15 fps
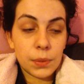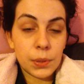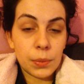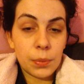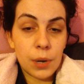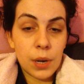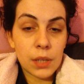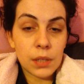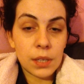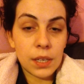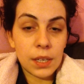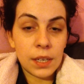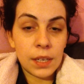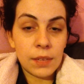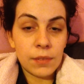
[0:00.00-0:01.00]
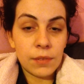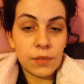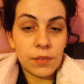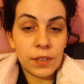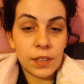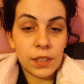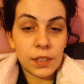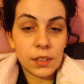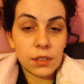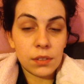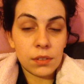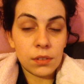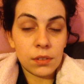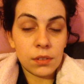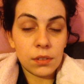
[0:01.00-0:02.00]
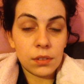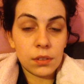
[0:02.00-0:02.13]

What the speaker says: Surprised I can even think to